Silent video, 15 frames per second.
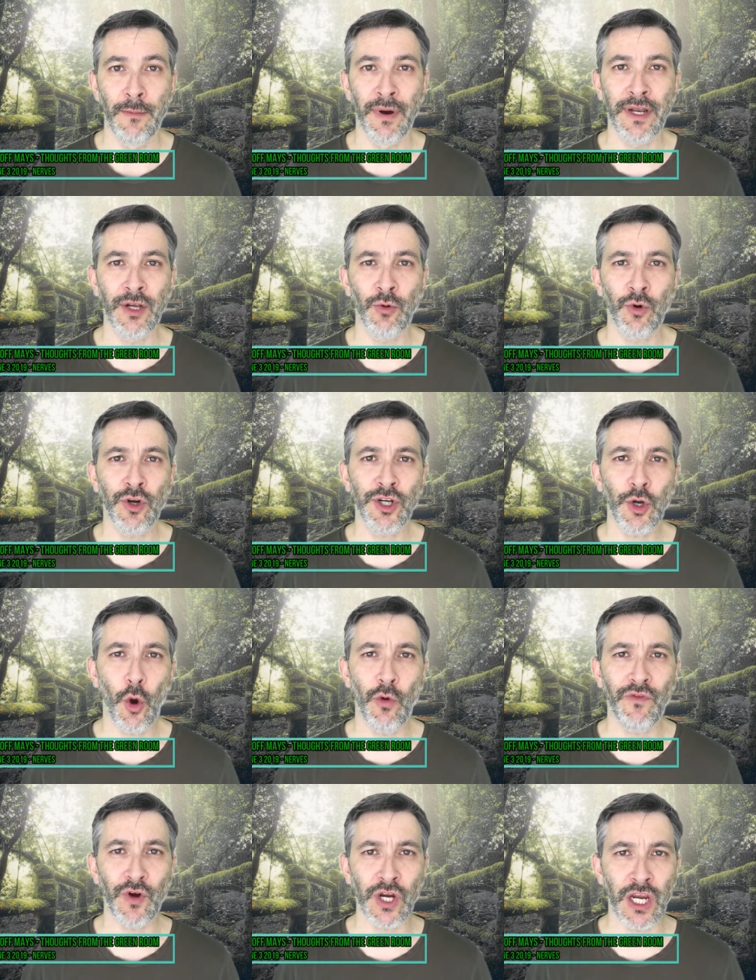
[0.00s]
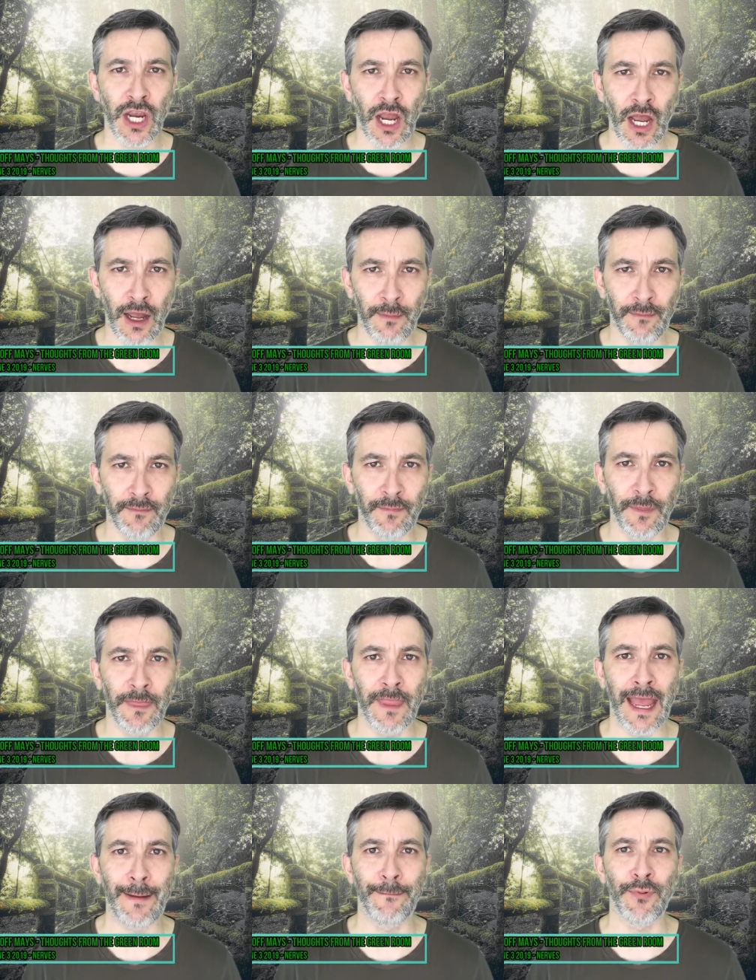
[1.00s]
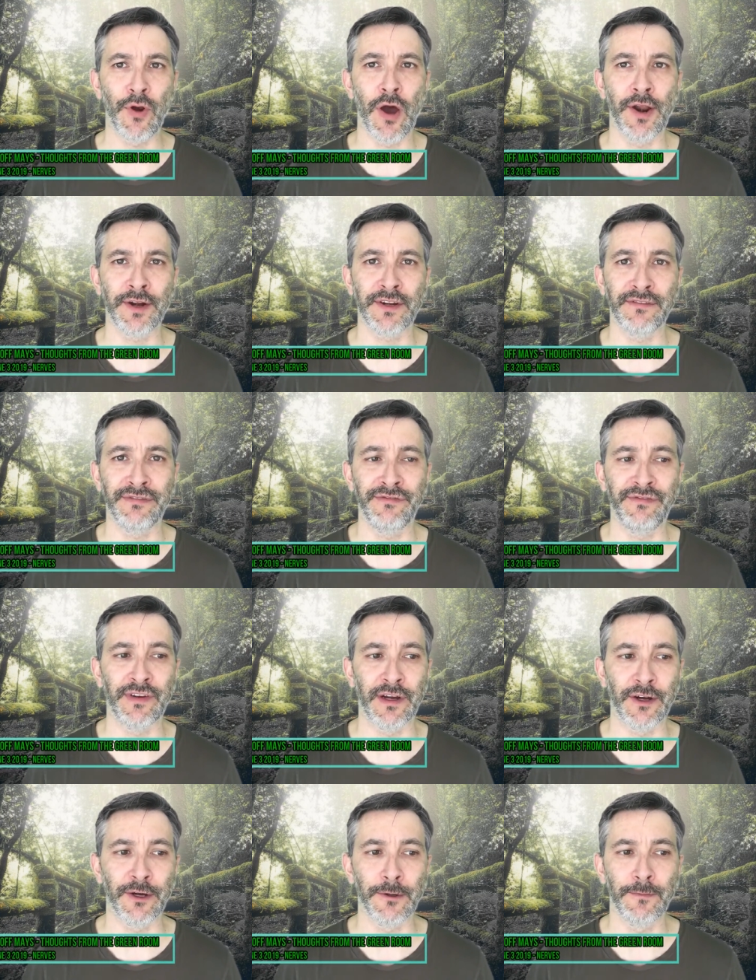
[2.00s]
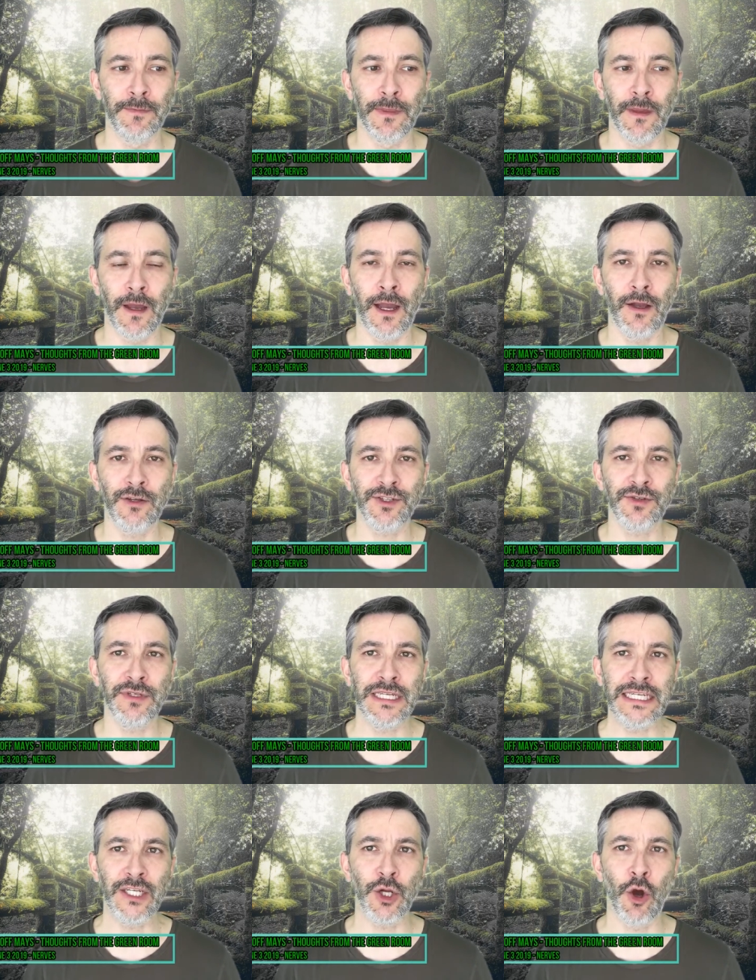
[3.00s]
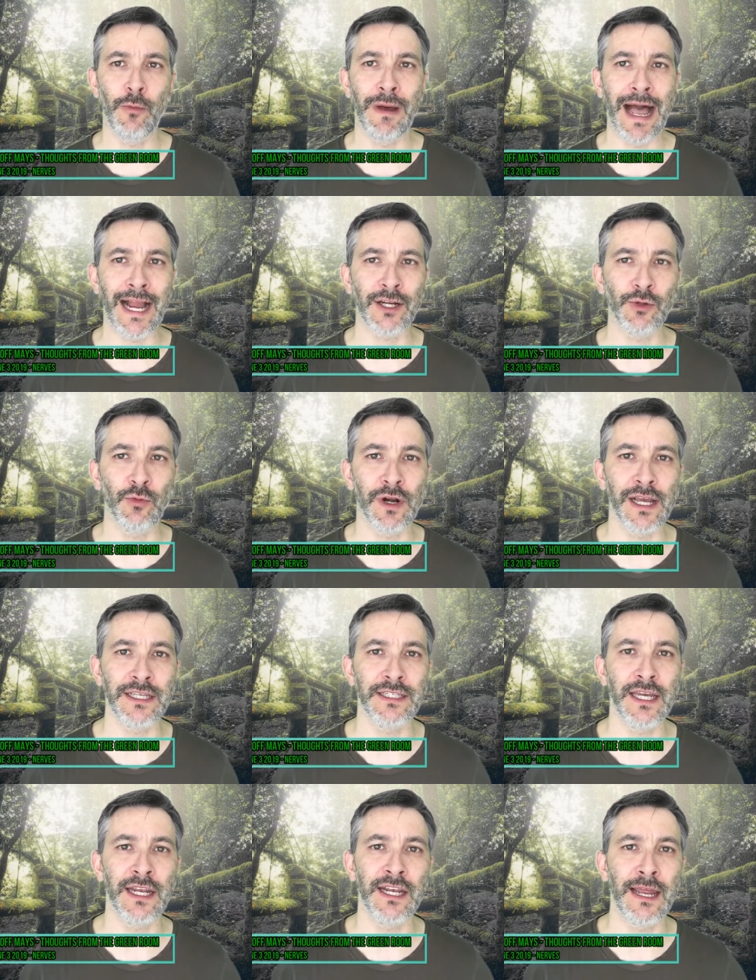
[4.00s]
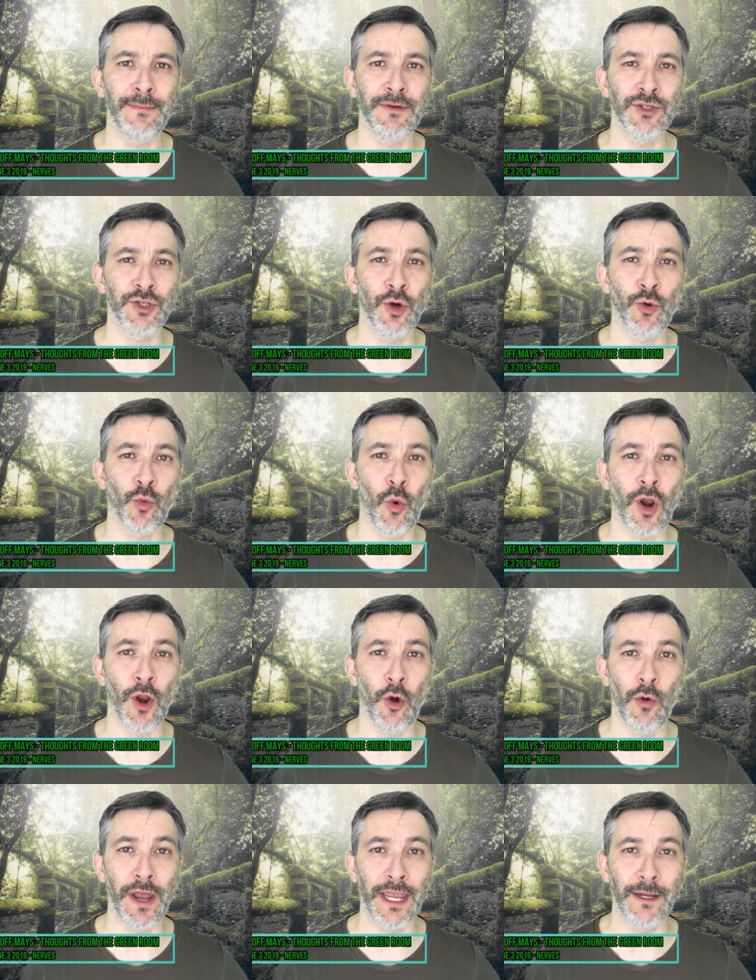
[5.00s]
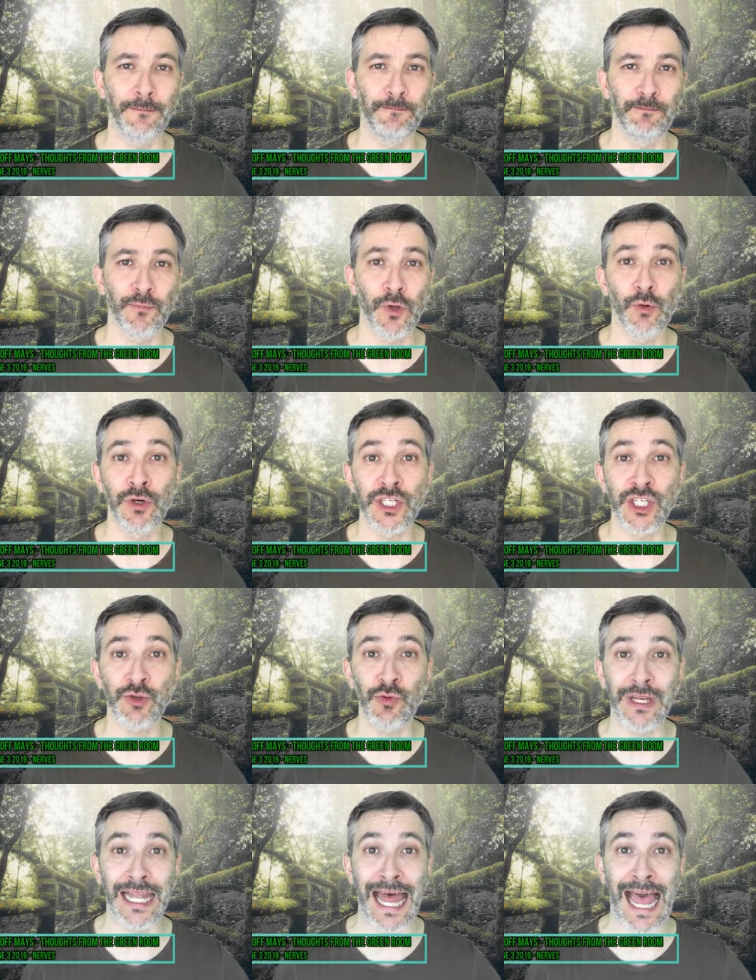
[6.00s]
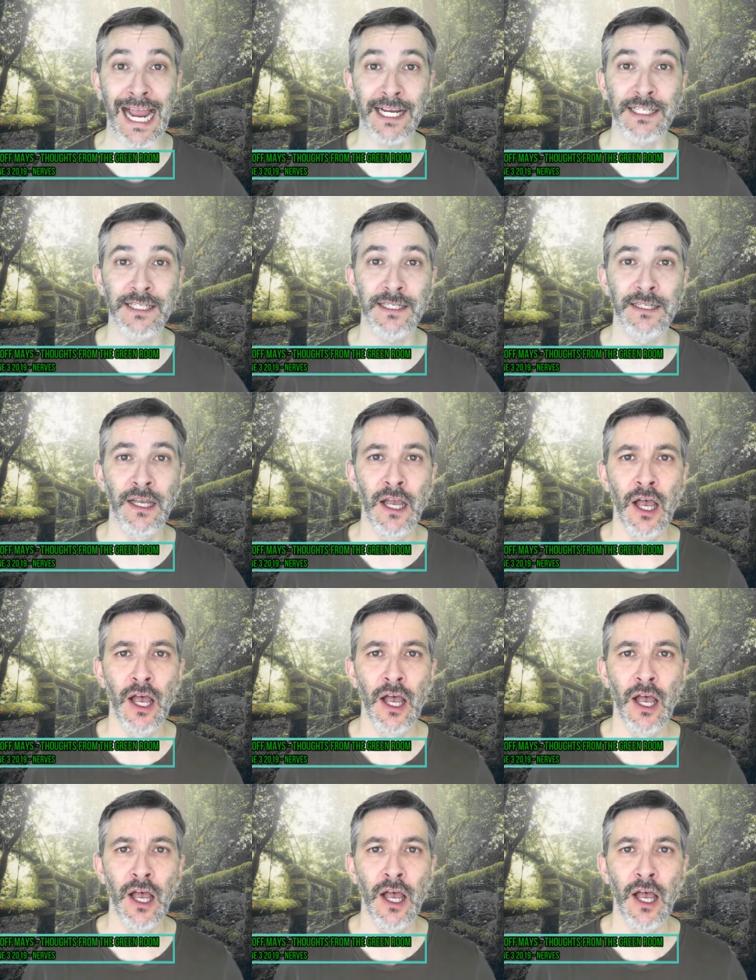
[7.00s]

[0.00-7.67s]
But in order to overcome that product of fear, I also need to go back to what I said in episode 108. Which is relax.